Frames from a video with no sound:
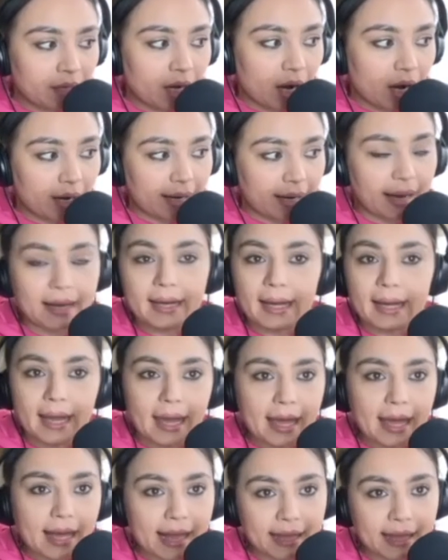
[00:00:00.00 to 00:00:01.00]
Okay,
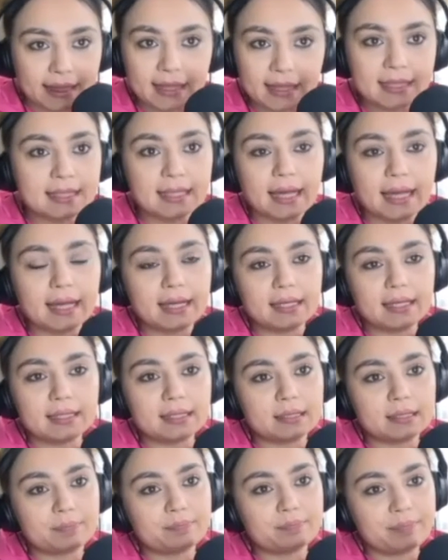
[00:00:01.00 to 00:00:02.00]
he had to say
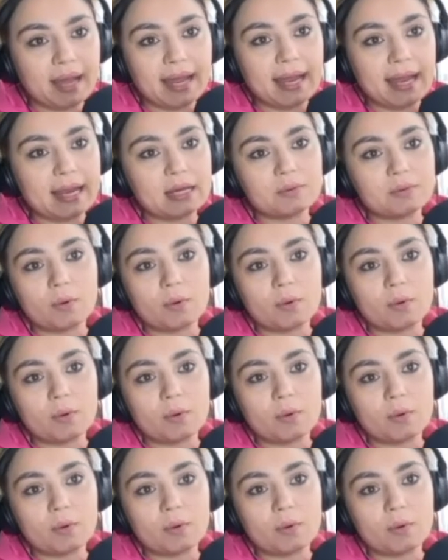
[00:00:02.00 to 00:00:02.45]
his pain,